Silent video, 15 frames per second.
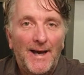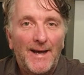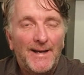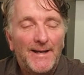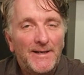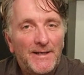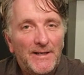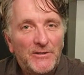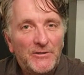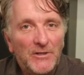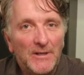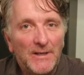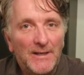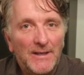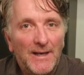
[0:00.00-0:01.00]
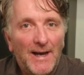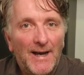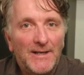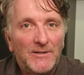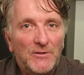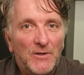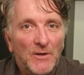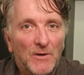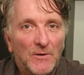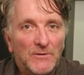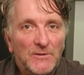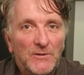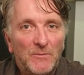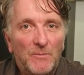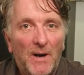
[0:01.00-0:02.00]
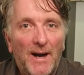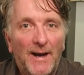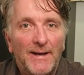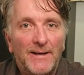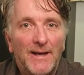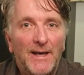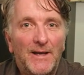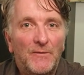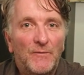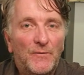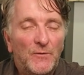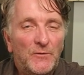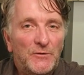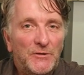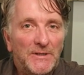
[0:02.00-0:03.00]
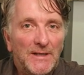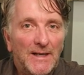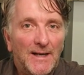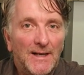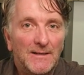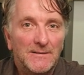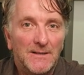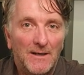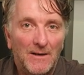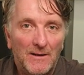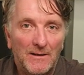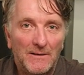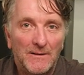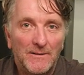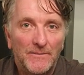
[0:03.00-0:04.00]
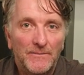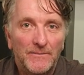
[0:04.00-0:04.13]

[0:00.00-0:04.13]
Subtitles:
And initially, I chose to buy a Fuji SLR.